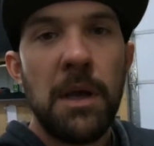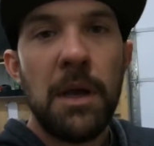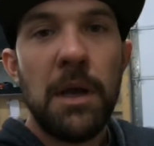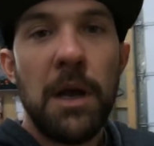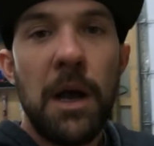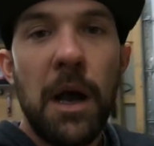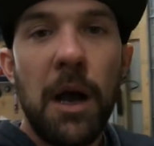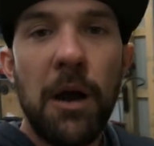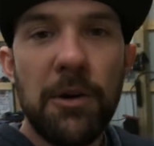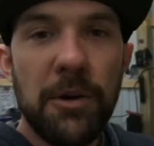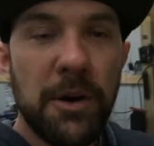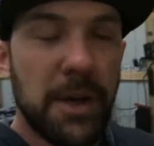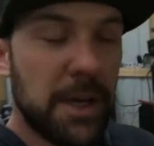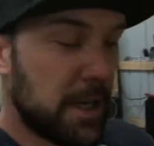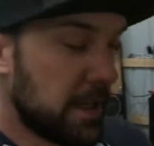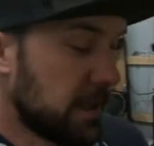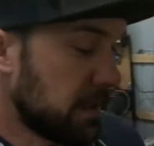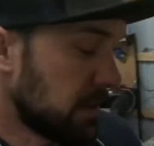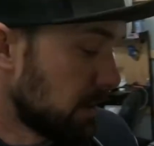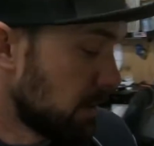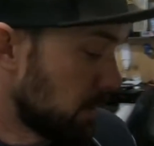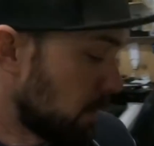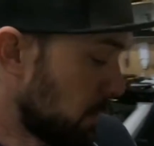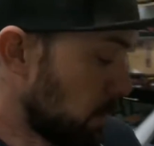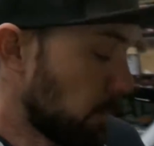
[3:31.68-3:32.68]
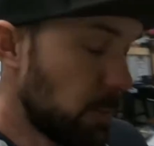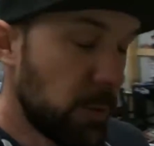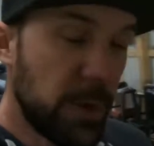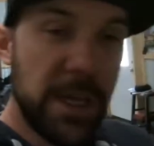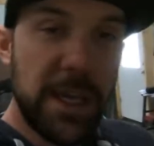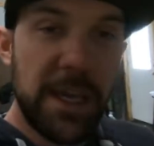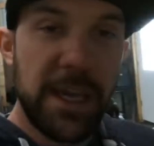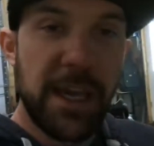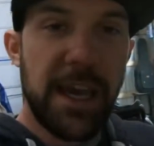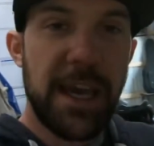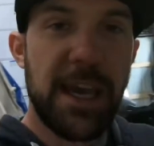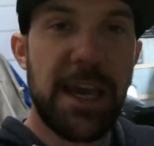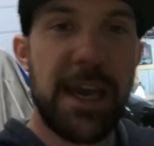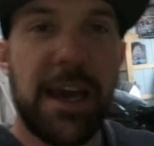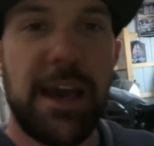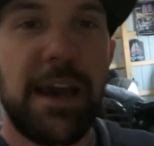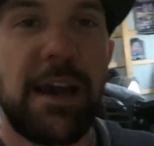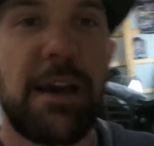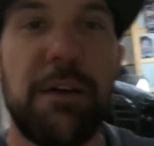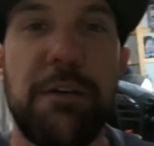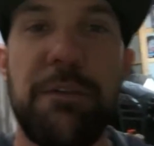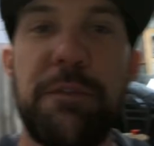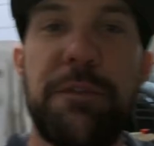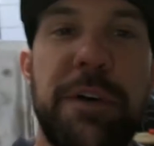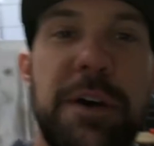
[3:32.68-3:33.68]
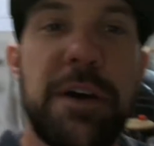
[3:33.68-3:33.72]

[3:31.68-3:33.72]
All right, we have